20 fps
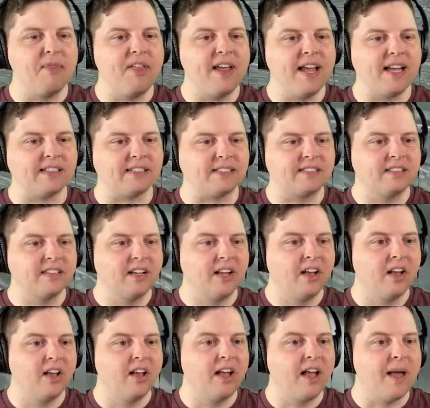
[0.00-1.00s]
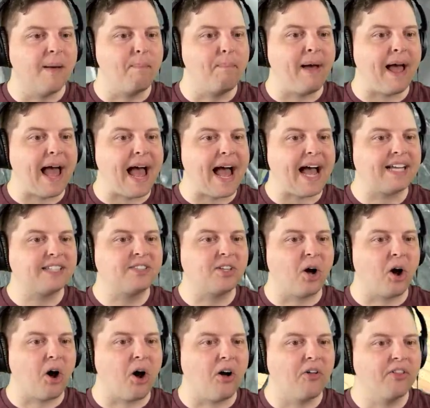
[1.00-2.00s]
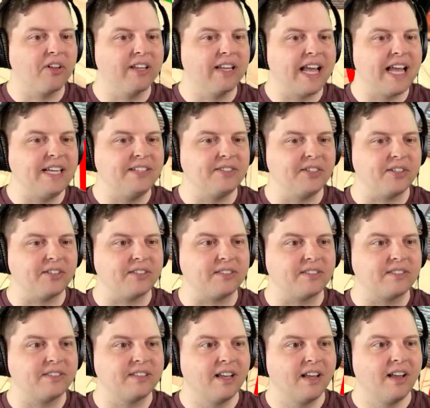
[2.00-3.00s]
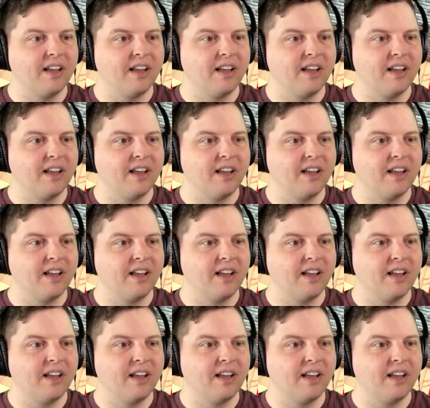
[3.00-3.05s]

this. Pass all the lasers.